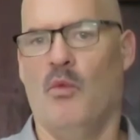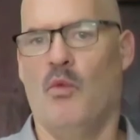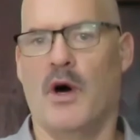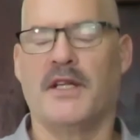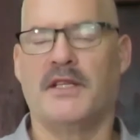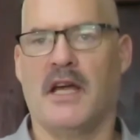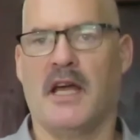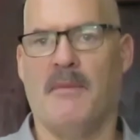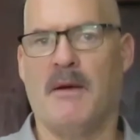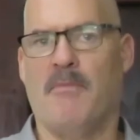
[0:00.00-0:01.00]
wanted the
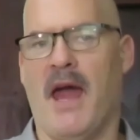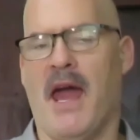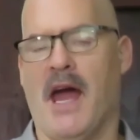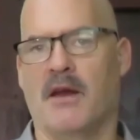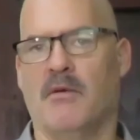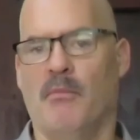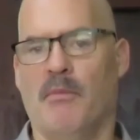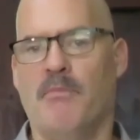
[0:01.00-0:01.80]
Hemi banned.